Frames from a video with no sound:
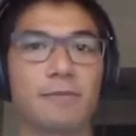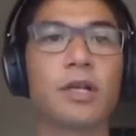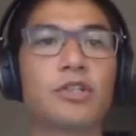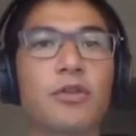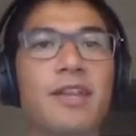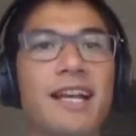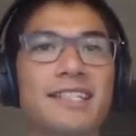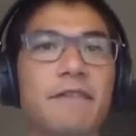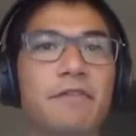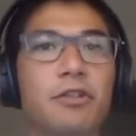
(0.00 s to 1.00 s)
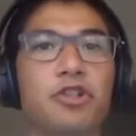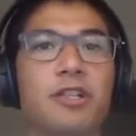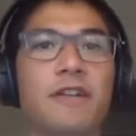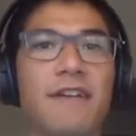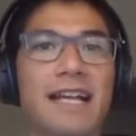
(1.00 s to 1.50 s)
So the next
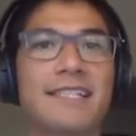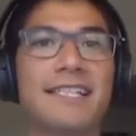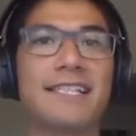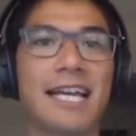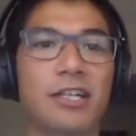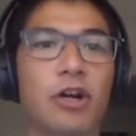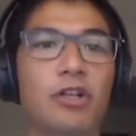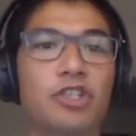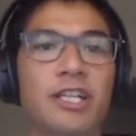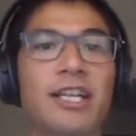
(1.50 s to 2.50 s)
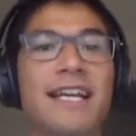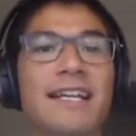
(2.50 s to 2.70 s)
evolution in vaccine technology